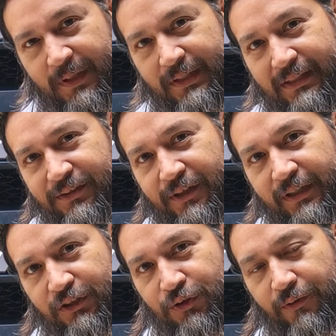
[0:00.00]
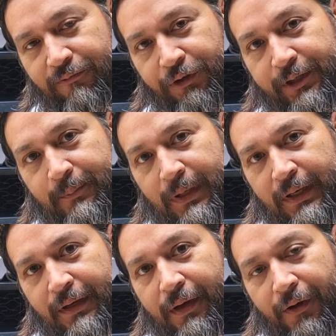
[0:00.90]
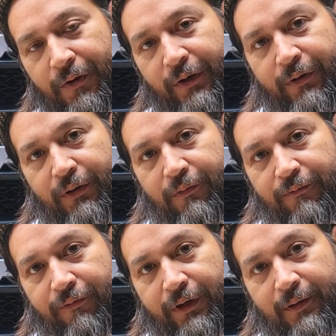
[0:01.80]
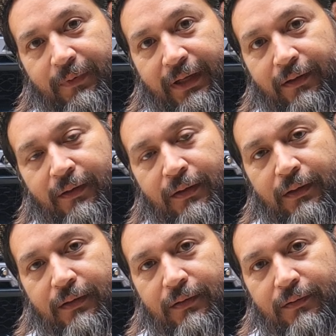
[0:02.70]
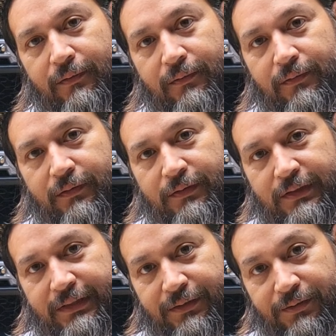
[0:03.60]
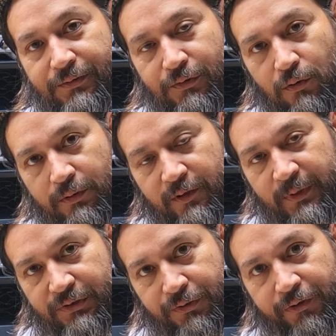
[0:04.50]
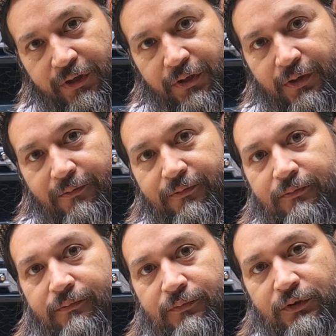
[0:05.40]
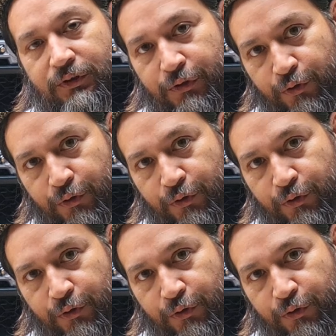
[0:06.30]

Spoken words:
that's connected to the frame, an area of the frame that is going to be sturdy enough to do the